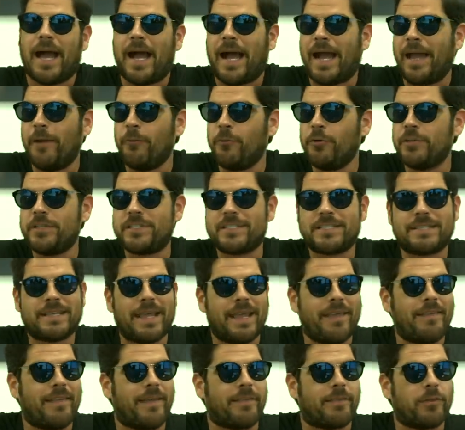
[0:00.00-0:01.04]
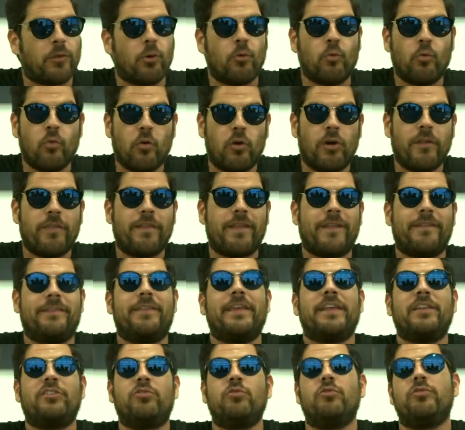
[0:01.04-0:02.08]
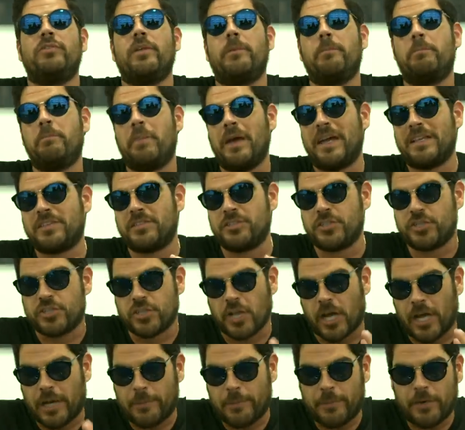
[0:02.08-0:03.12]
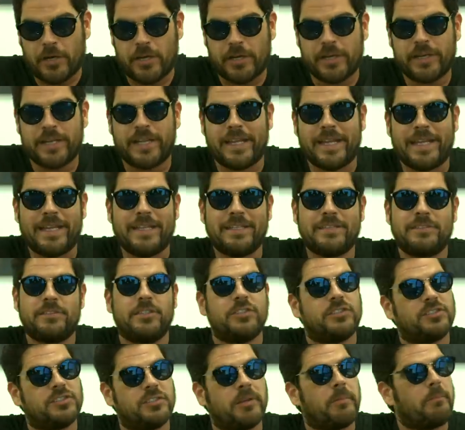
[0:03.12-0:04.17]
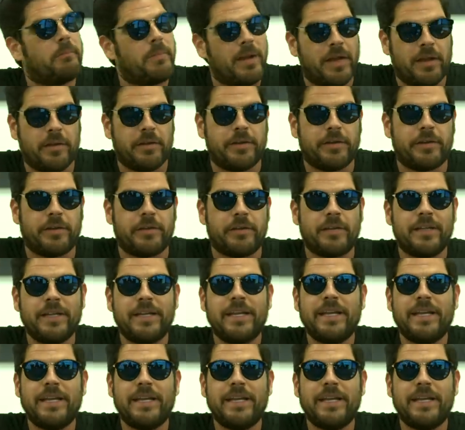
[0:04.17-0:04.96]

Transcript: I would say that the one that they do the best job on is the Submariner.